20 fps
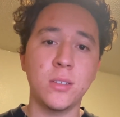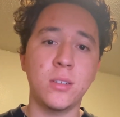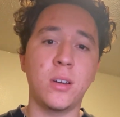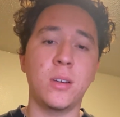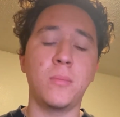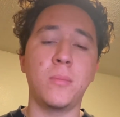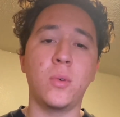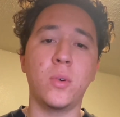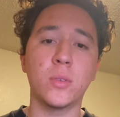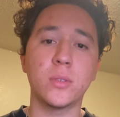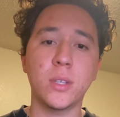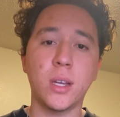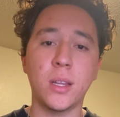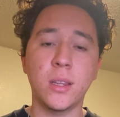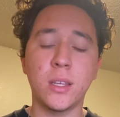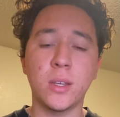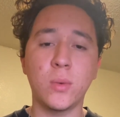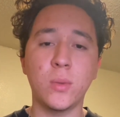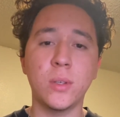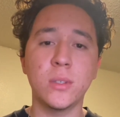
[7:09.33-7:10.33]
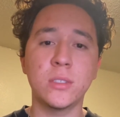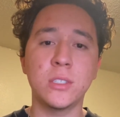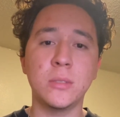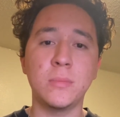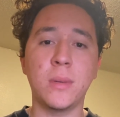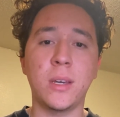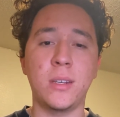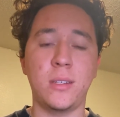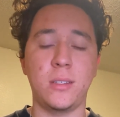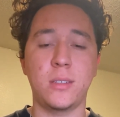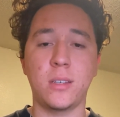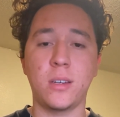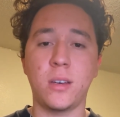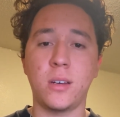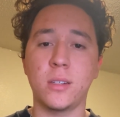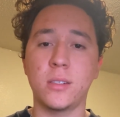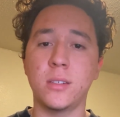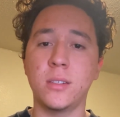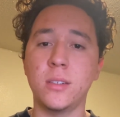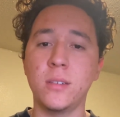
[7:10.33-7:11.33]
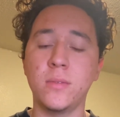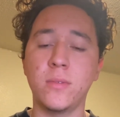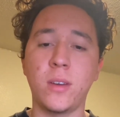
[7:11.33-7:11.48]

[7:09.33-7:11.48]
on multilingualism and its cognitive